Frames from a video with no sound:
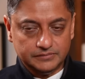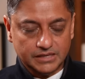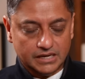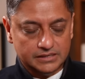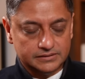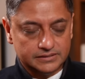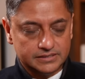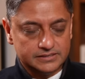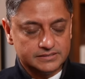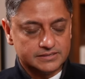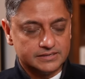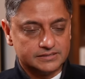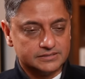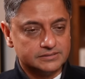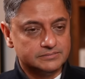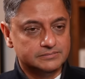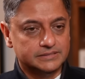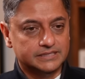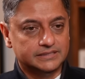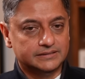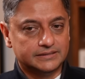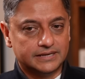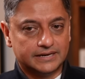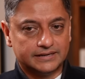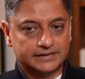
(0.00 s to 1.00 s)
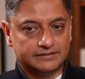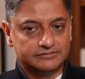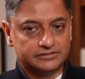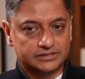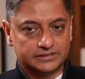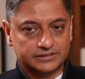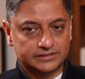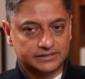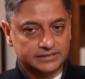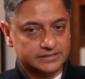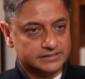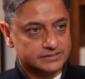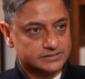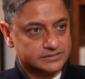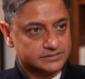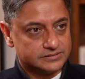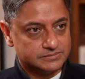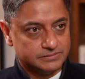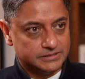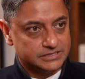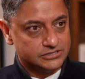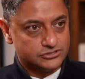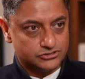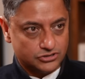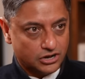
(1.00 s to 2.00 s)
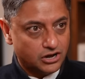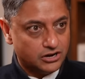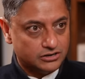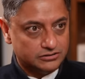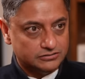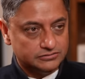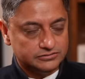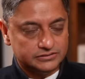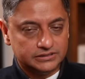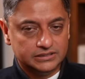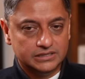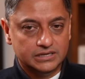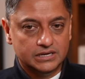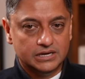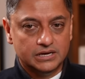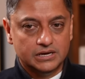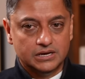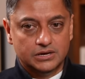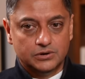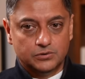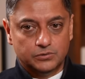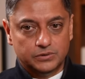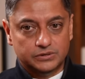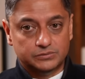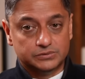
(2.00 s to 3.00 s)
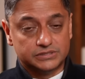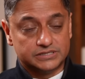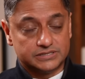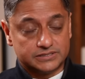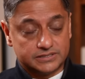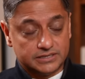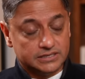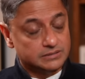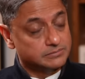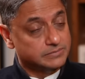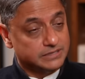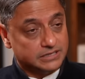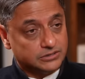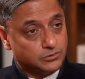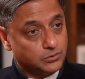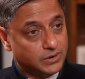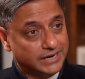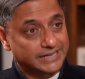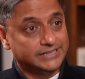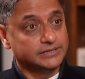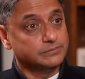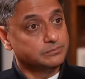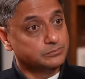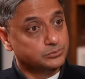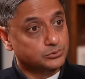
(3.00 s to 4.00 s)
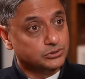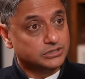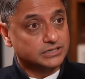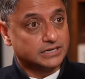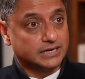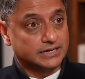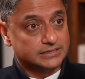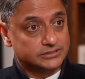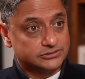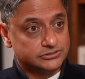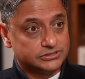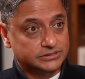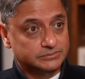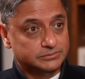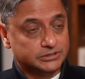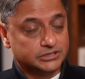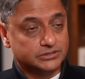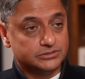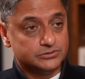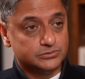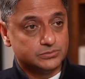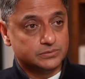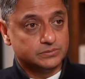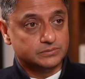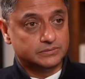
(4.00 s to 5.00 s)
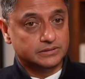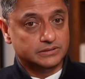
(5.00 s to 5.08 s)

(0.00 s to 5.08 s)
This doesn't mean that everything has been solved. We will still be quite a poor country because